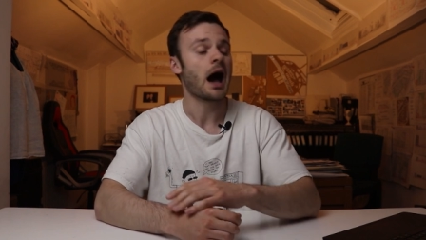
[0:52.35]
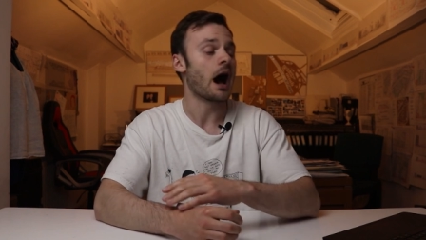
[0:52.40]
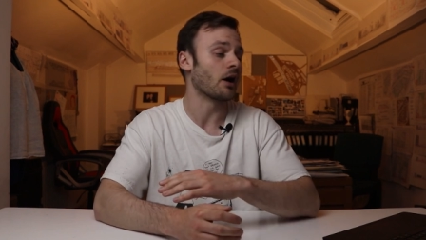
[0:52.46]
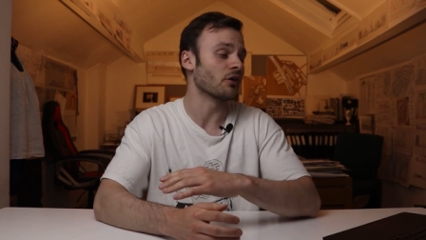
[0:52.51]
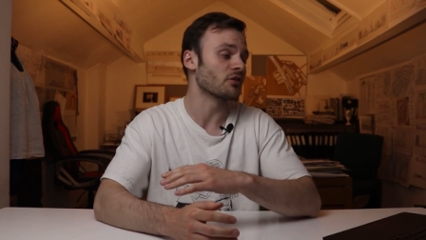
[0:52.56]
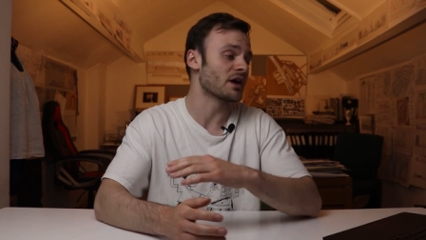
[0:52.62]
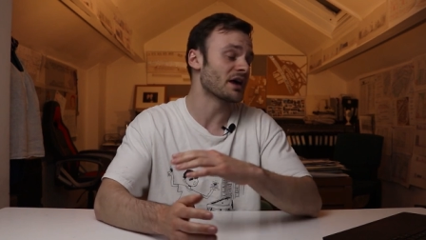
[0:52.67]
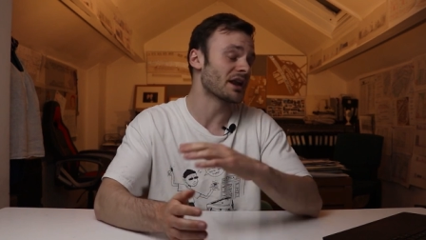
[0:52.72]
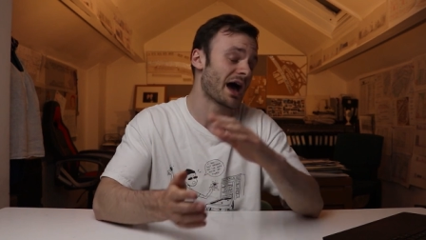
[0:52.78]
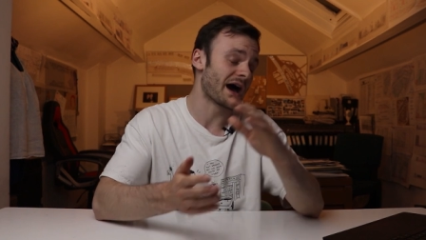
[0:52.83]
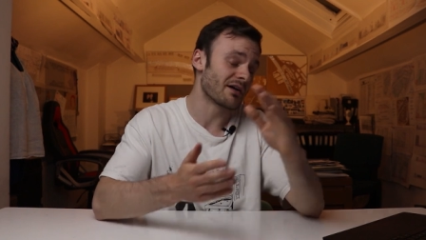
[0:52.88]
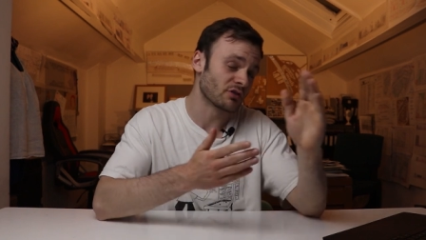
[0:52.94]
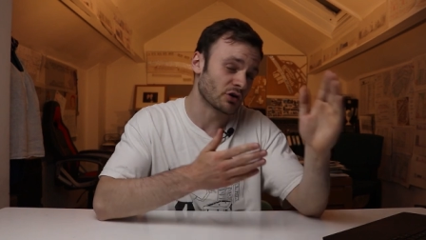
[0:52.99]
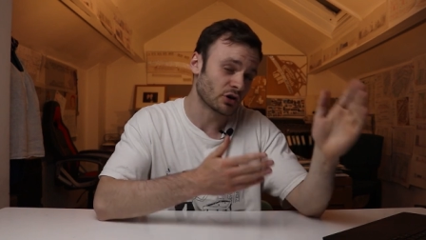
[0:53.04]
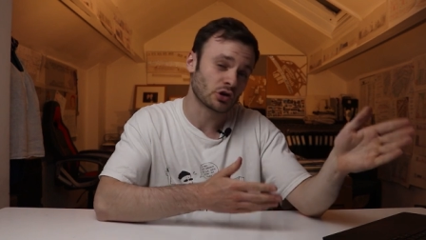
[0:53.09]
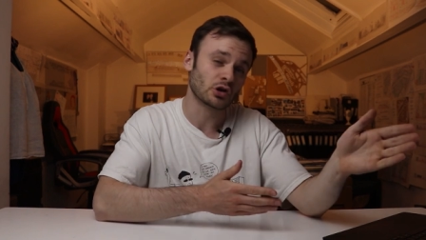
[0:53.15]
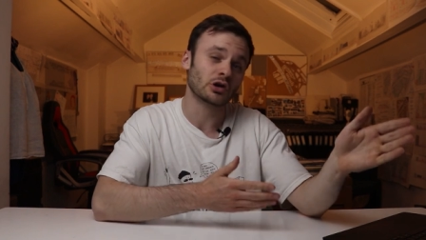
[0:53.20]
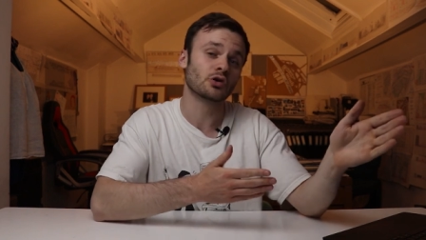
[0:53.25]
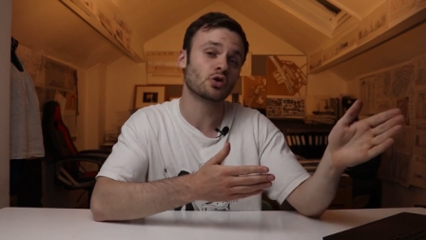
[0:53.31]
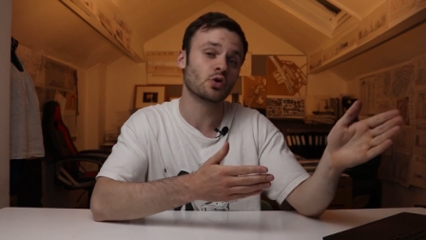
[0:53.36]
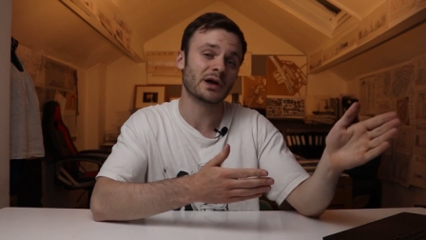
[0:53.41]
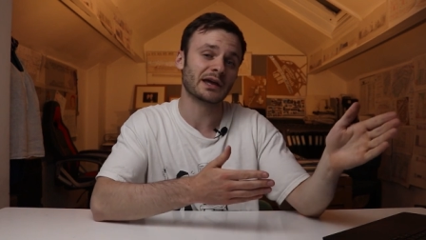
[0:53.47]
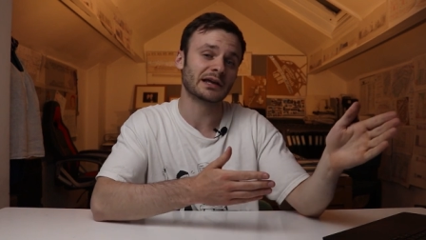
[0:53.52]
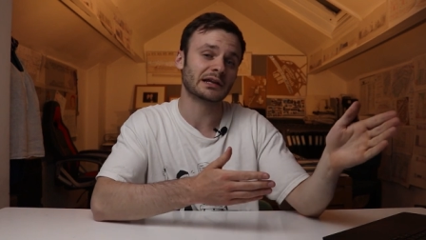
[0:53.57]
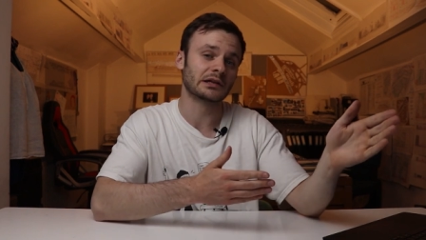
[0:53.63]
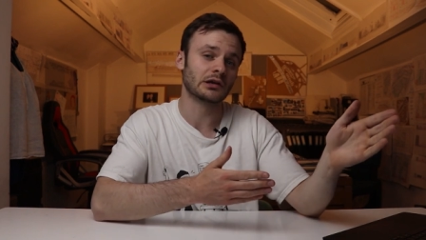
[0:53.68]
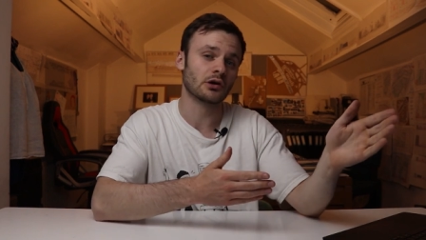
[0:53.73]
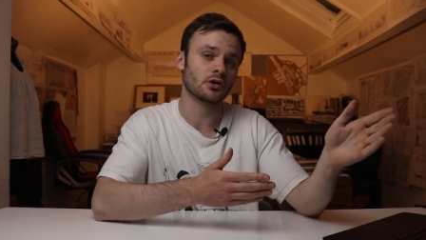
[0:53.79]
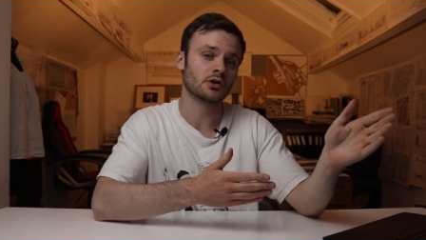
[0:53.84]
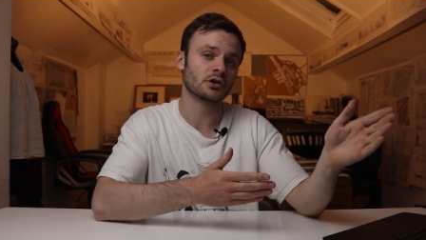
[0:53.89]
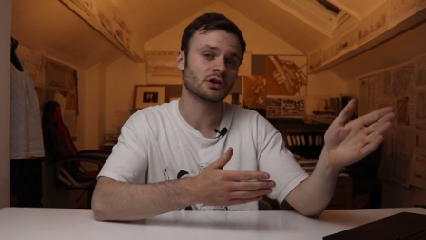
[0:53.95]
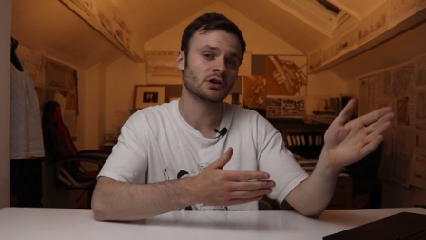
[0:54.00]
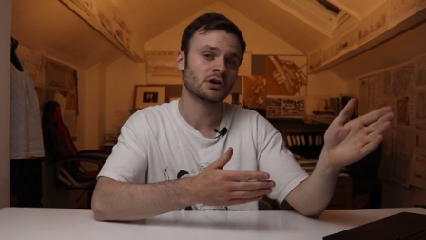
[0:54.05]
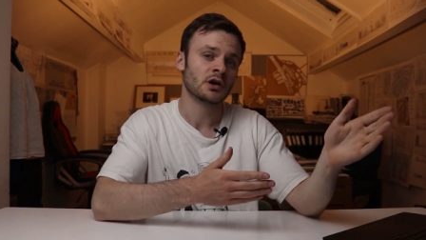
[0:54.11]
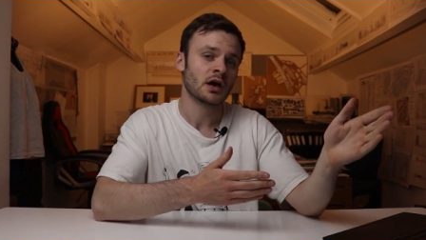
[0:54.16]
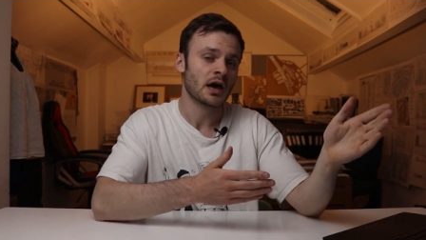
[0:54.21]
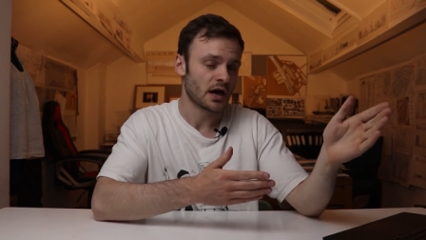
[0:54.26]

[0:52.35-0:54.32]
I'll then have a quick look